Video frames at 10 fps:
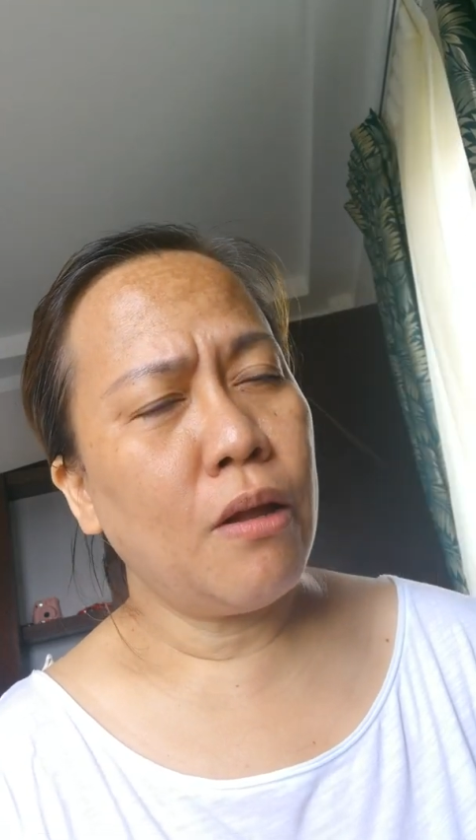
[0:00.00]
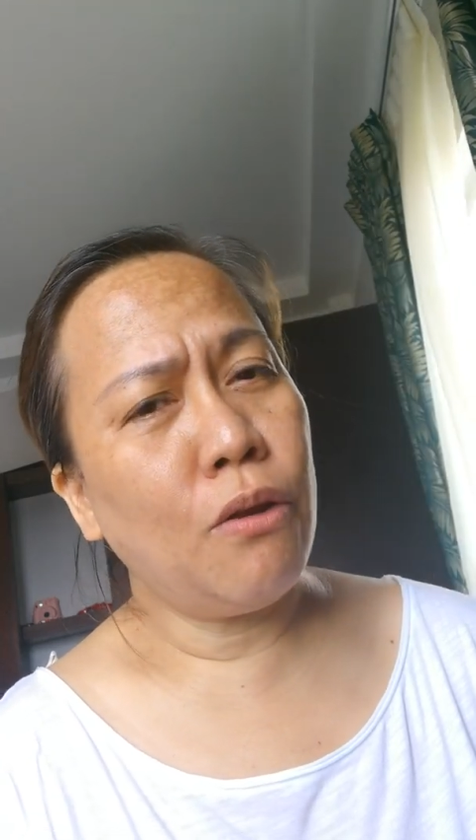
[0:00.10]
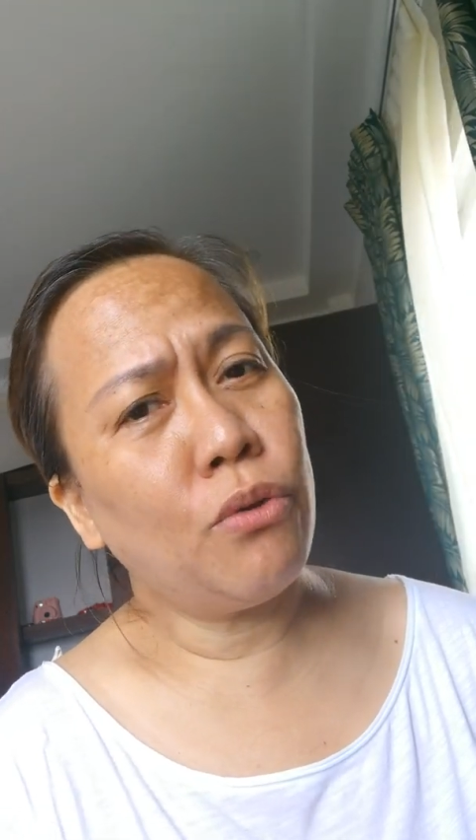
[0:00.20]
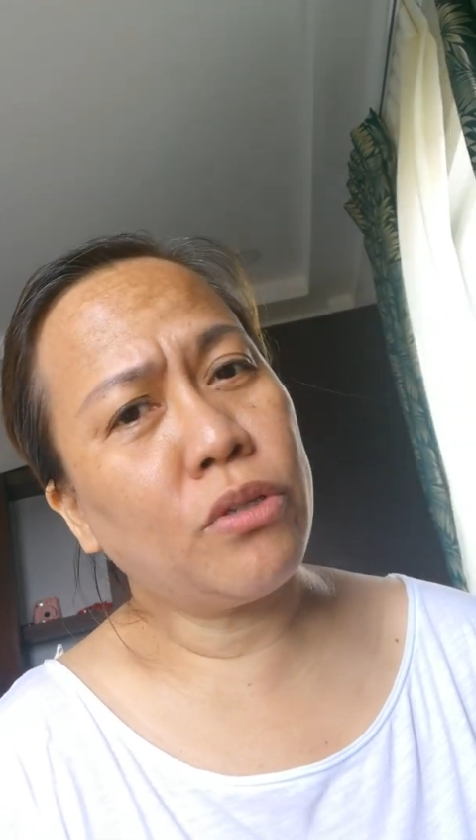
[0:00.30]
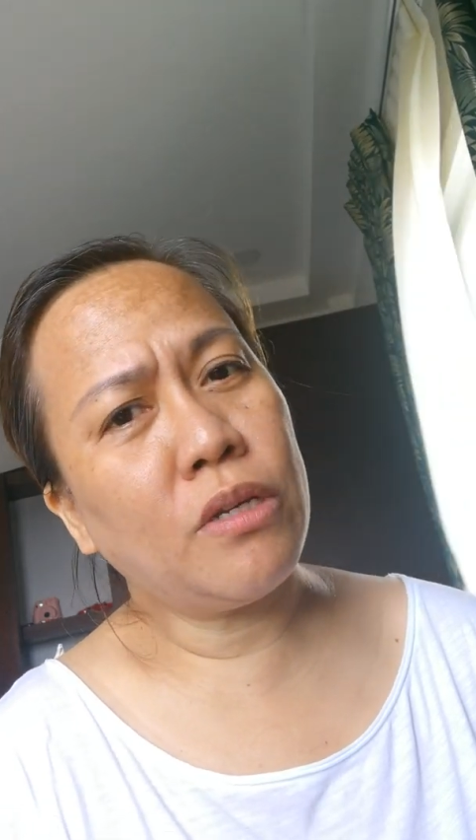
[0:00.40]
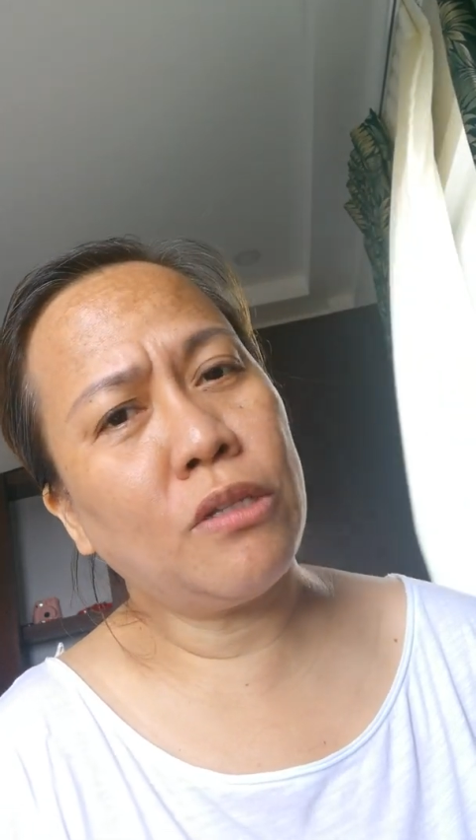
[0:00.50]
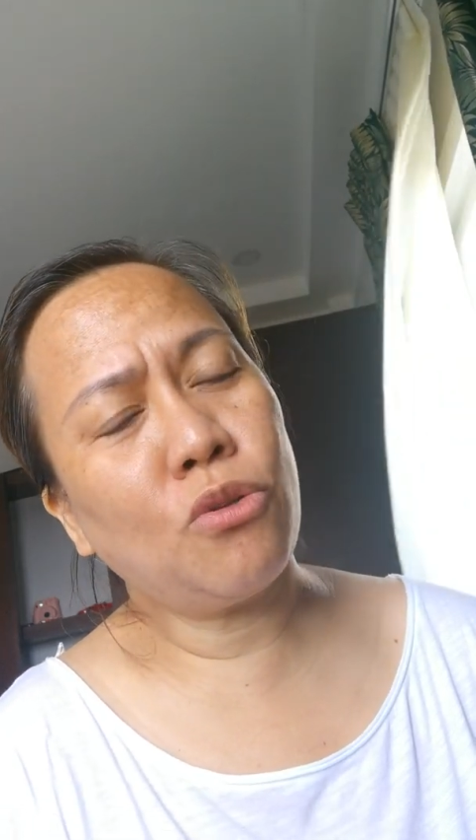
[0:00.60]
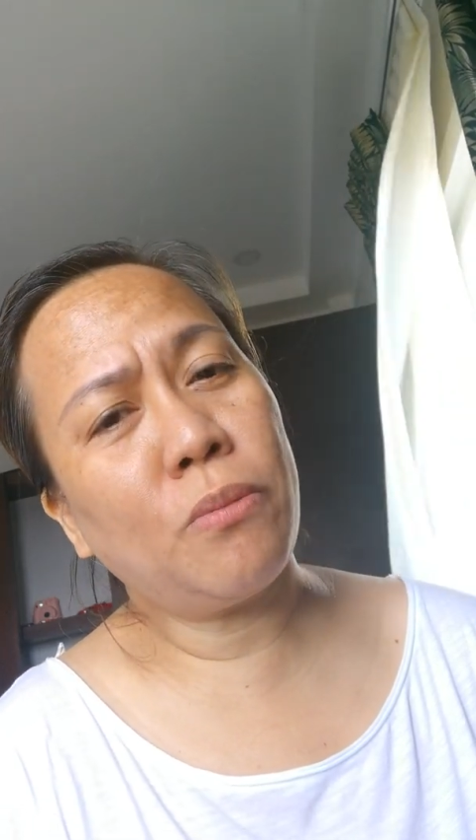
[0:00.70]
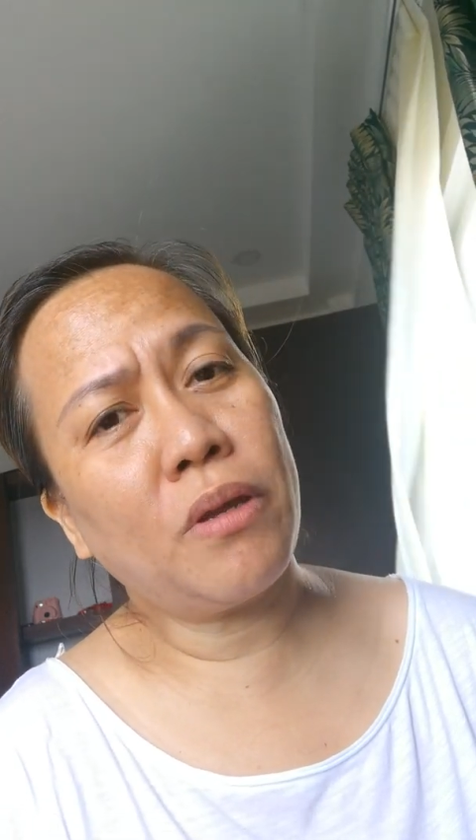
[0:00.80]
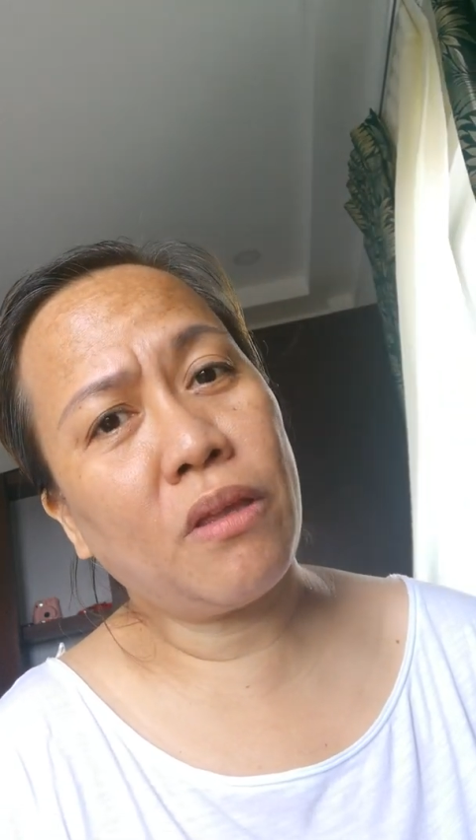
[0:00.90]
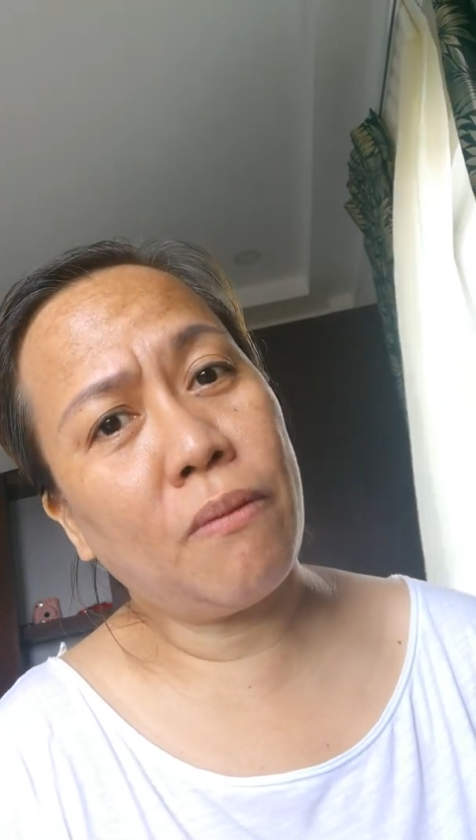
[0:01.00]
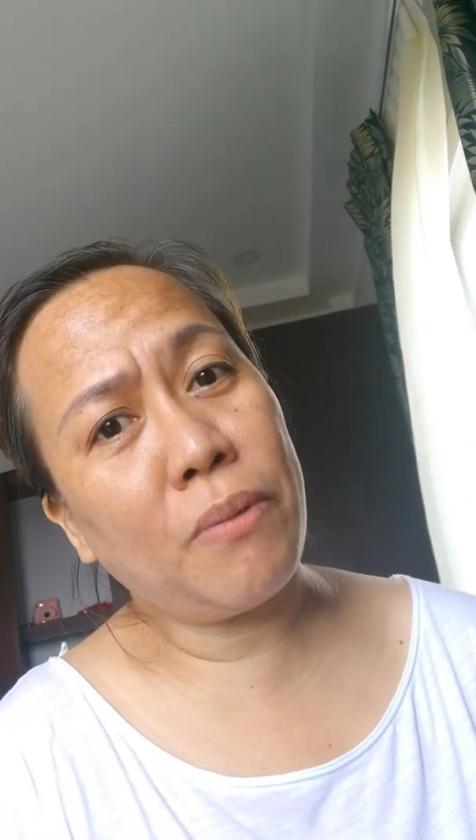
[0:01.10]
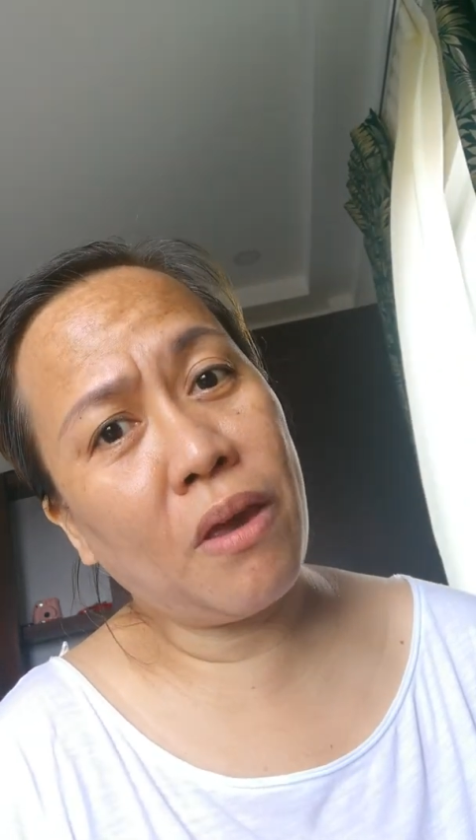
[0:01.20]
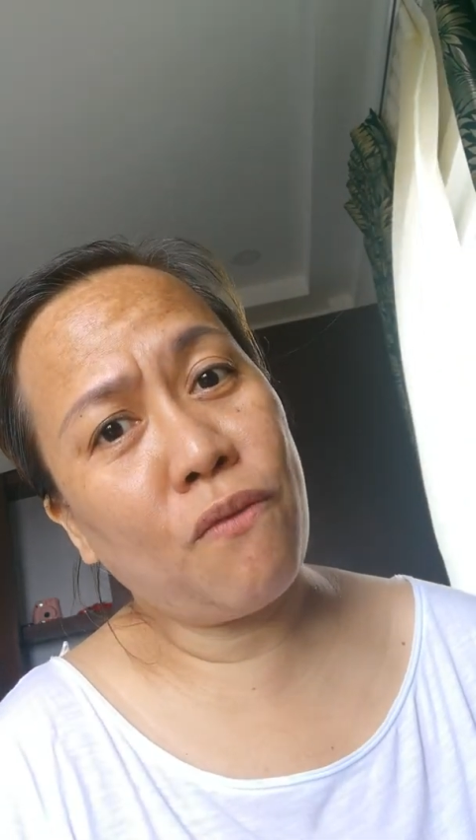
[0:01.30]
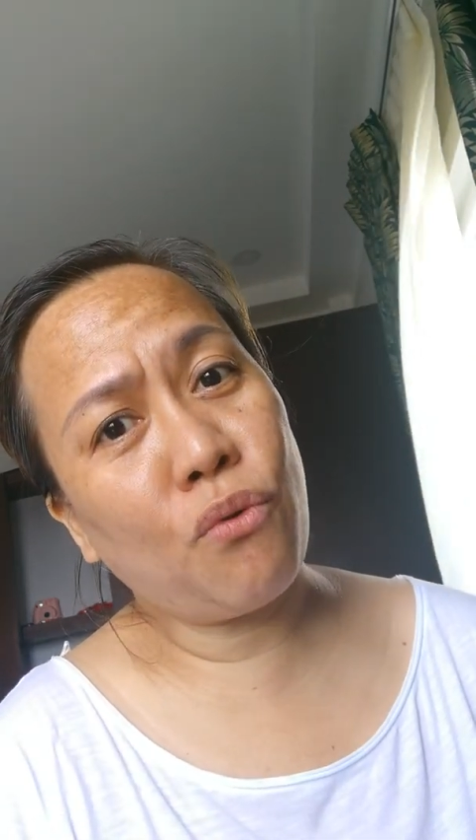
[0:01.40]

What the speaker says: looked into by a